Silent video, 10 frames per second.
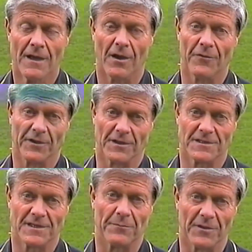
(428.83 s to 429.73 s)
I think it's
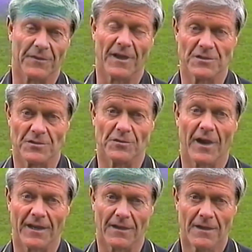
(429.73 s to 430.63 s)
something that they should
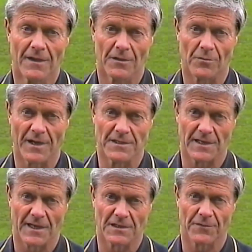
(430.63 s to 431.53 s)
take great
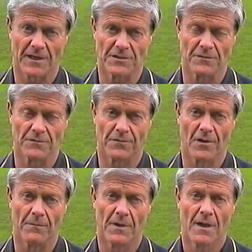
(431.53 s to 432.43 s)
satisfaction from.